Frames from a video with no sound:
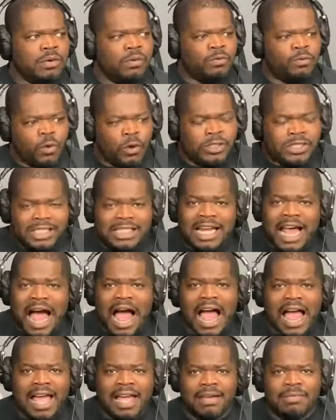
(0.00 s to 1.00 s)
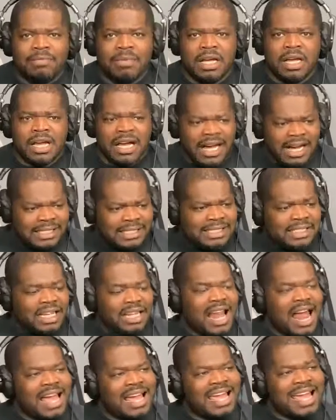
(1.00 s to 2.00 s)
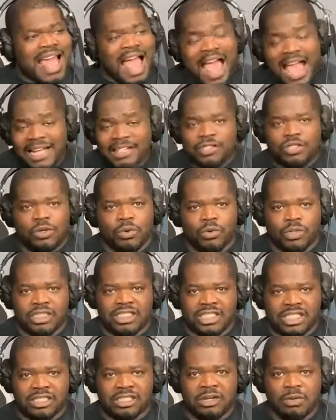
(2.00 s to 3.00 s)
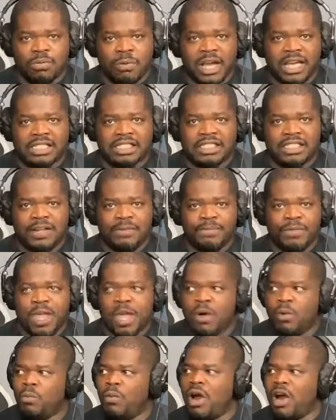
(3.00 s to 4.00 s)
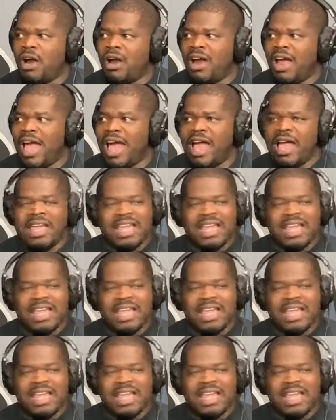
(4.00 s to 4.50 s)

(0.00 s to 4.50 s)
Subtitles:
for time until I got into a situation where